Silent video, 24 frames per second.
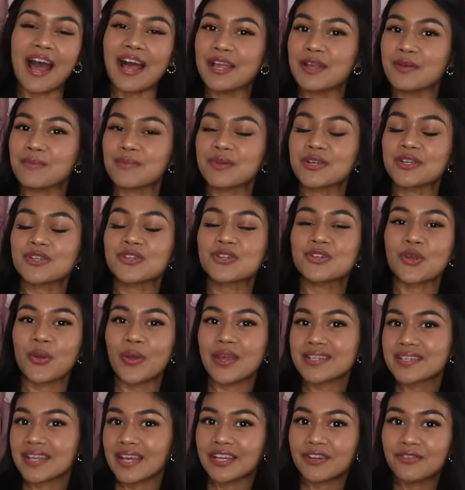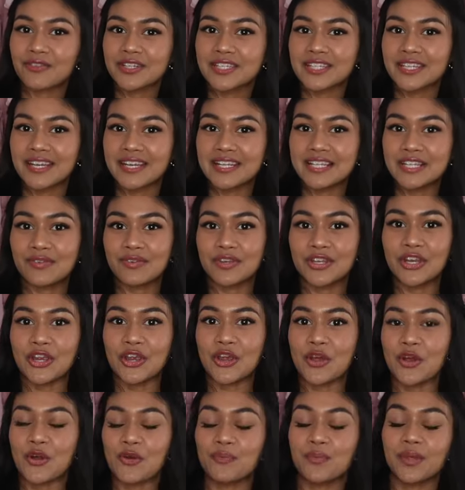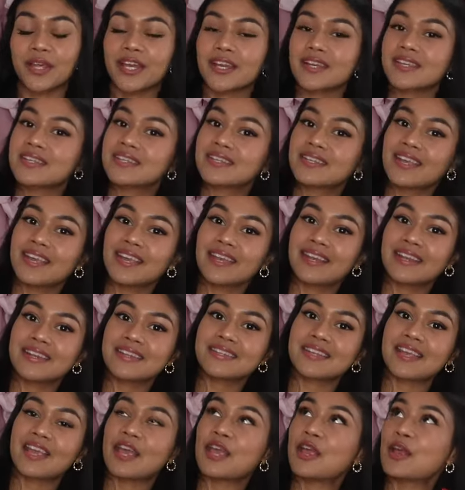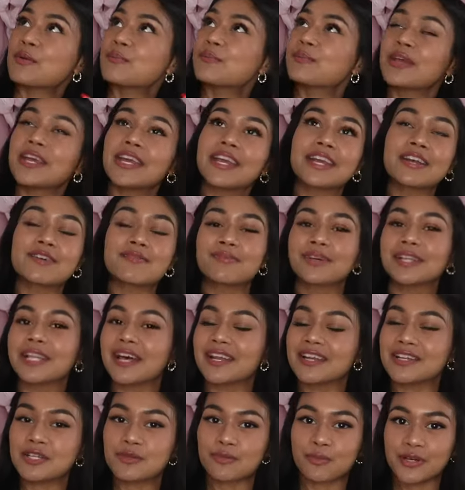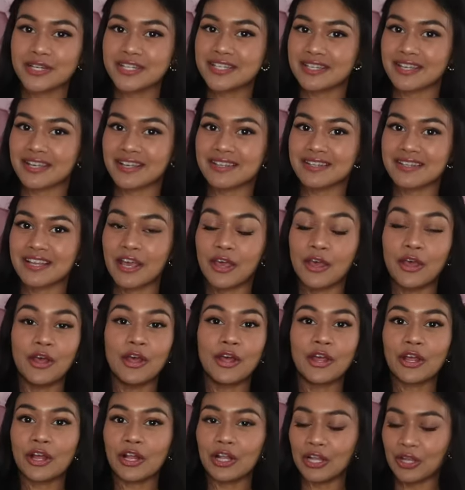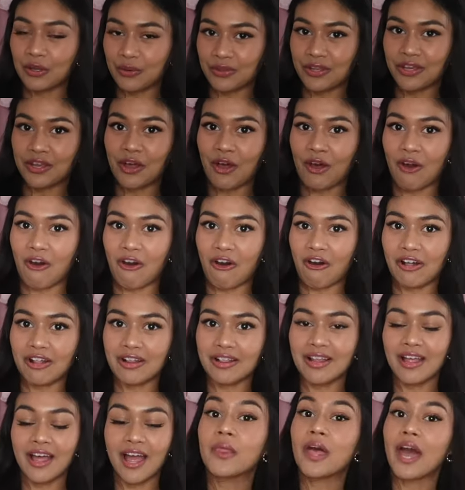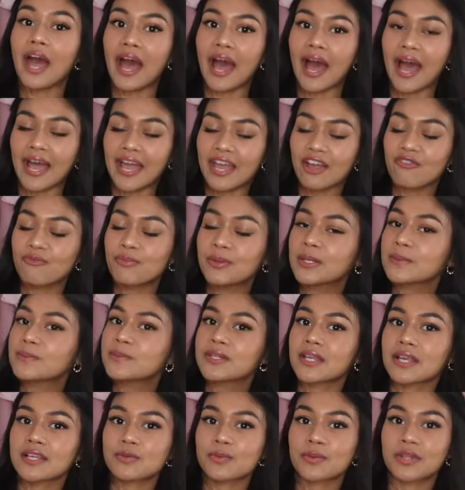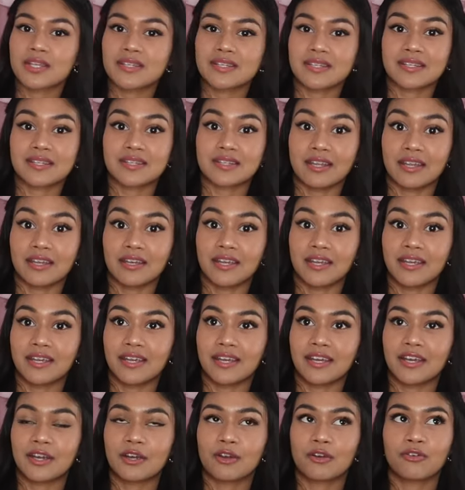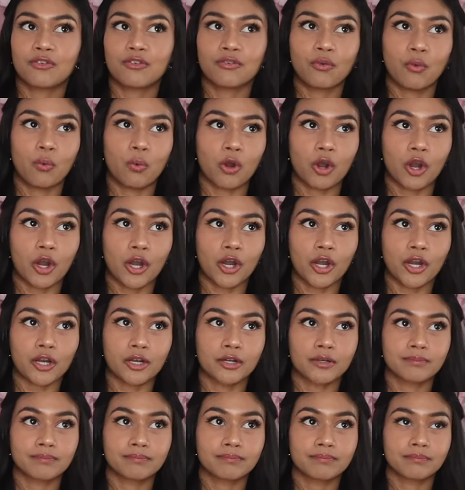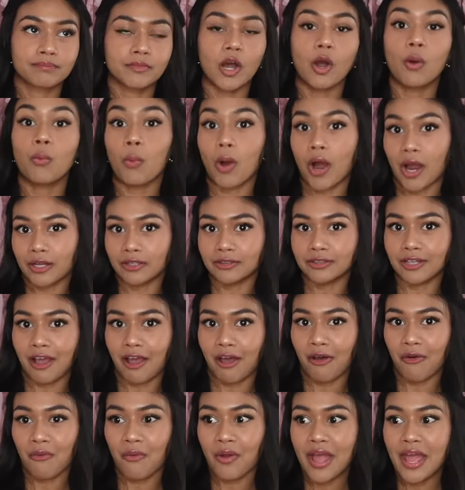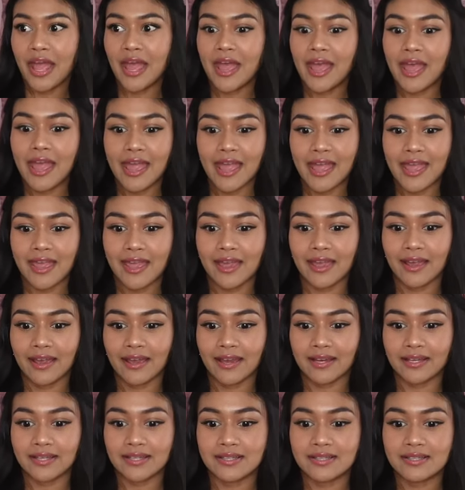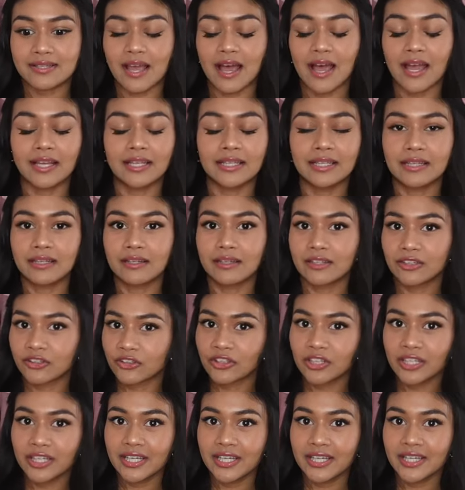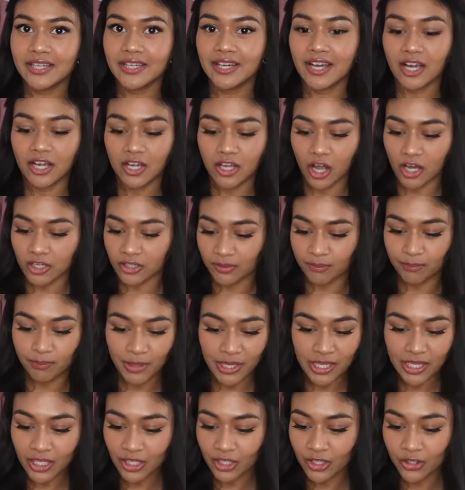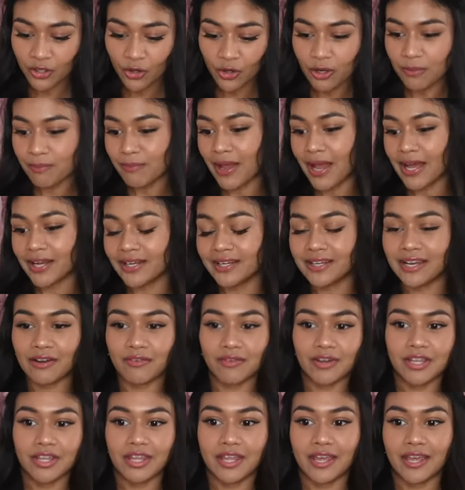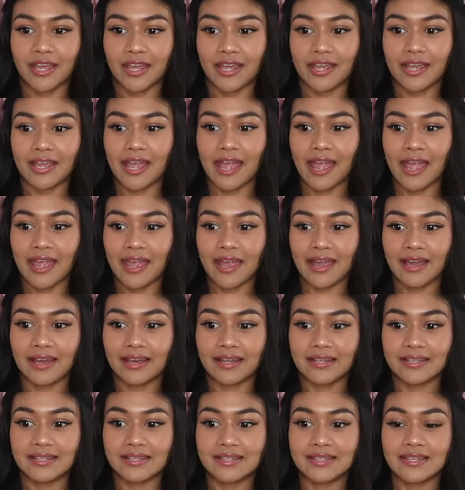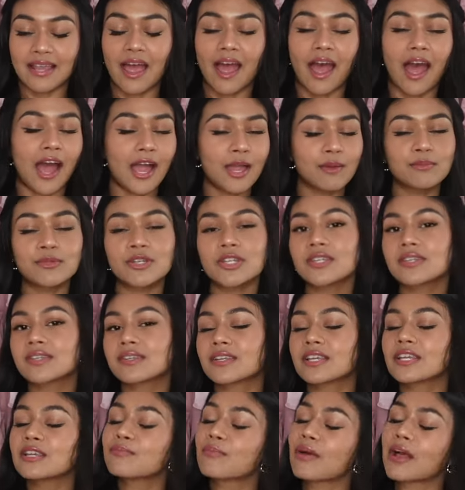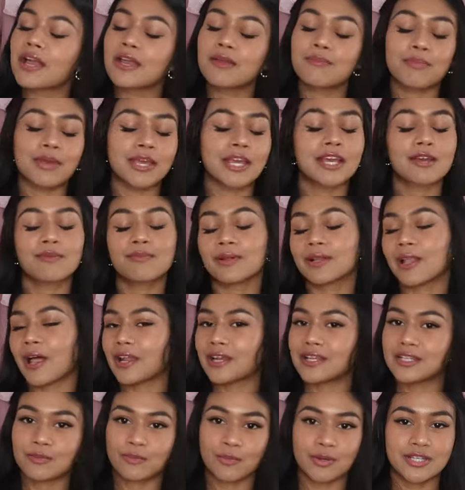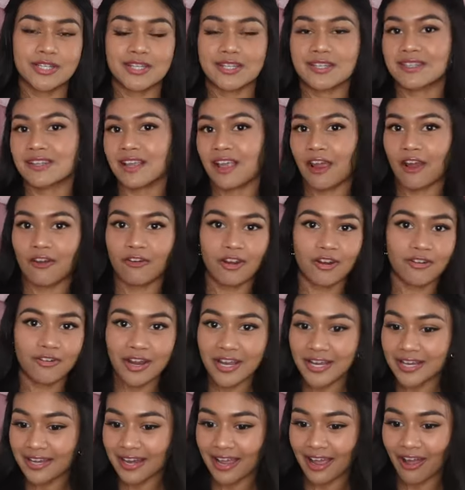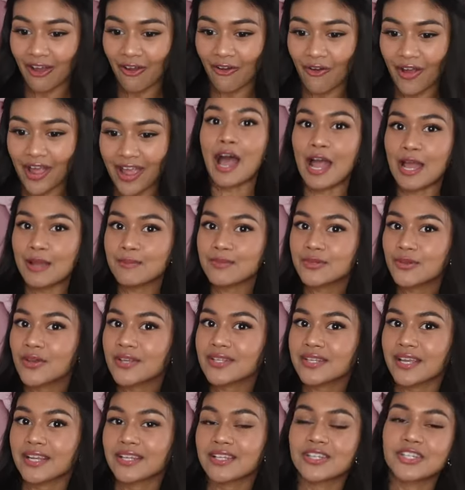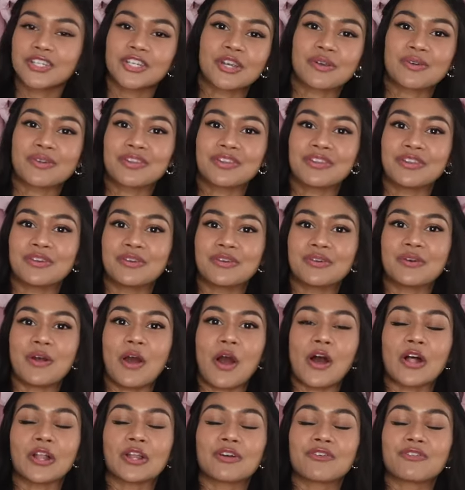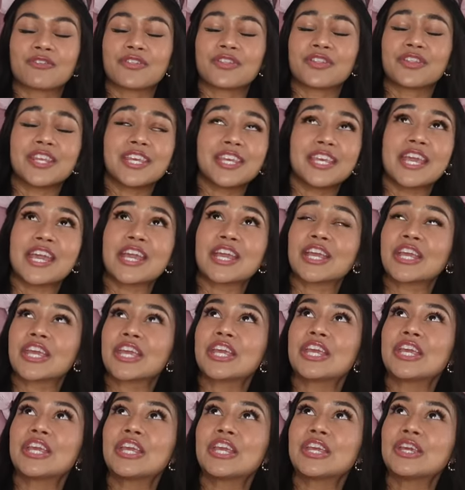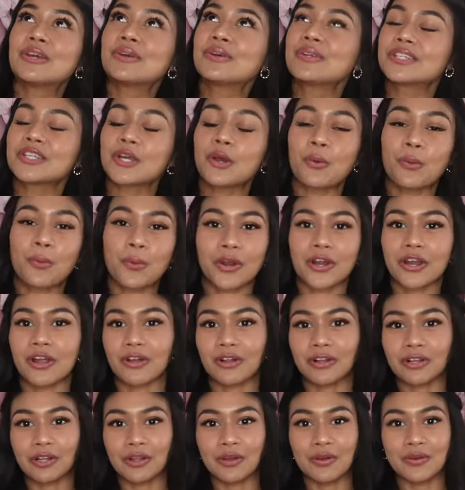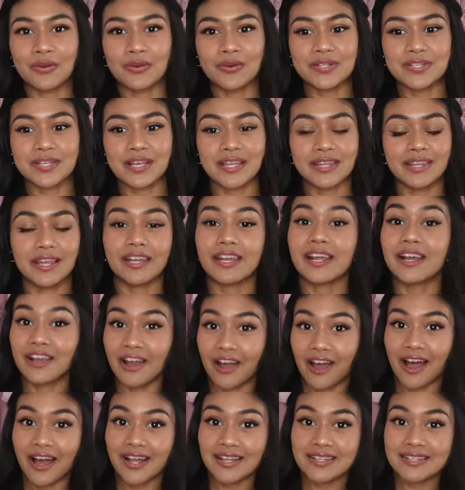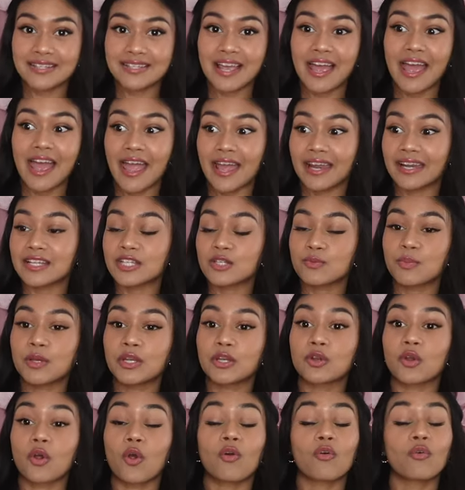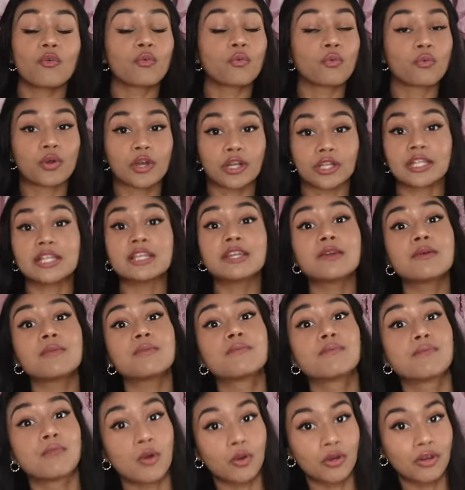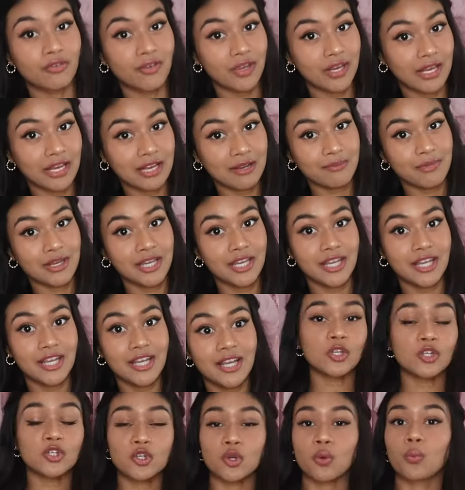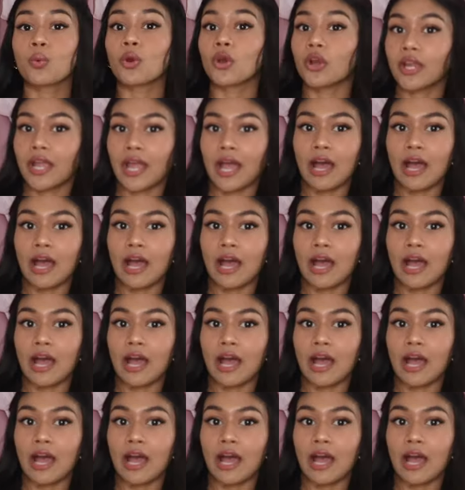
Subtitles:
I am so excited for today's video because it is a pink Pilates princess clothing haul. I have been obsessed with this aesthetic for a while now, and I literally got a pink yoga mat and everything, and I'm just in my pink Pilates princess era right now. I'm so excited to share with you all of the cute workout clothes that I got, and it's been really motivating me to work